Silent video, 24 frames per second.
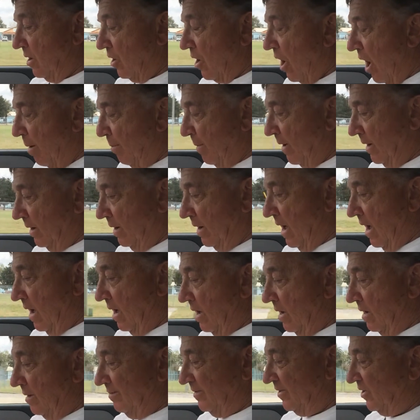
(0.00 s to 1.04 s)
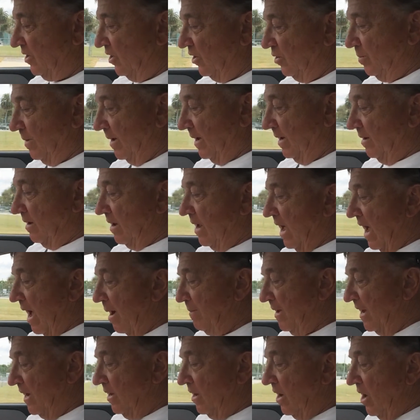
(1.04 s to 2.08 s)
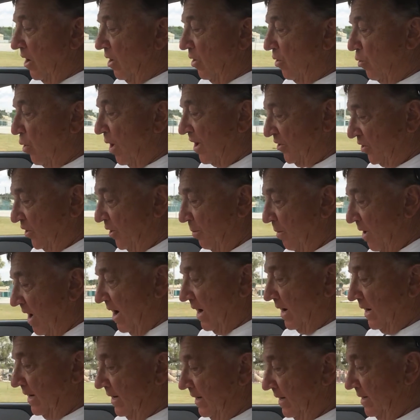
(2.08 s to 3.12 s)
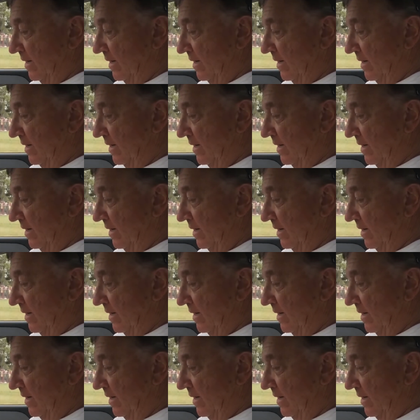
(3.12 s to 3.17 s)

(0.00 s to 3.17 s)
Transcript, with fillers: Comma. Excuse me. I mean, question mark.